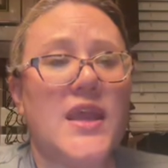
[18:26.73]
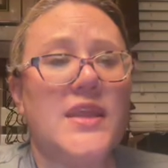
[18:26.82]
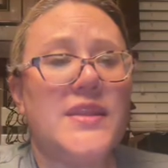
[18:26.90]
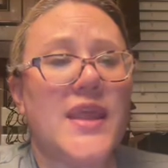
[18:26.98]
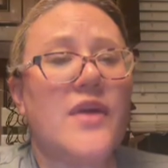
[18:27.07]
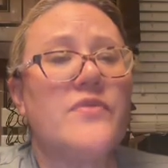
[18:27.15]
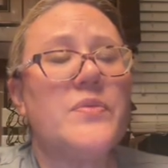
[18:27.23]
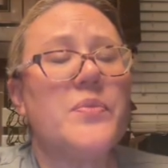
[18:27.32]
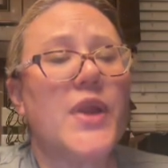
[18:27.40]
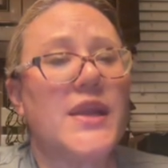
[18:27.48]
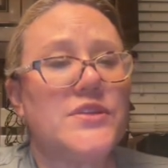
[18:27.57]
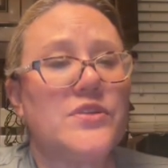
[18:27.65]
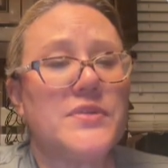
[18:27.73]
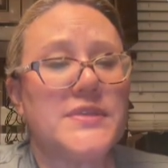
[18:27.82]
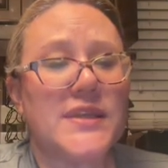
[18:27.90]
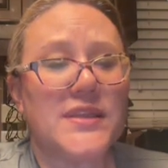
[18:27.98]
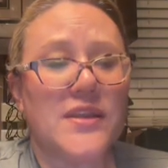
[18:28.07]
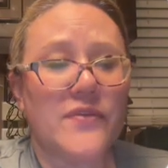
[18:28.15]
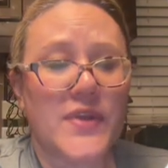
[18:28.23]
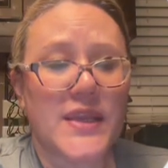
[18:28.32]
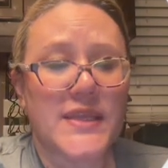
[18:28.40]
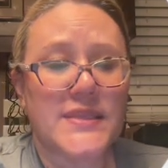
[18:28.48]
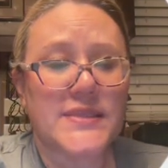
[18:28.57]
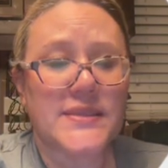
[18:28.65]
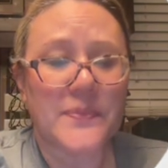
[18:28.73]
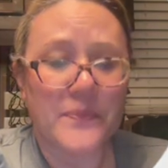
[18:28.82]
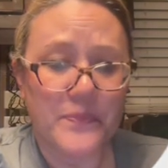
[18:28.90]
Now, the practical significance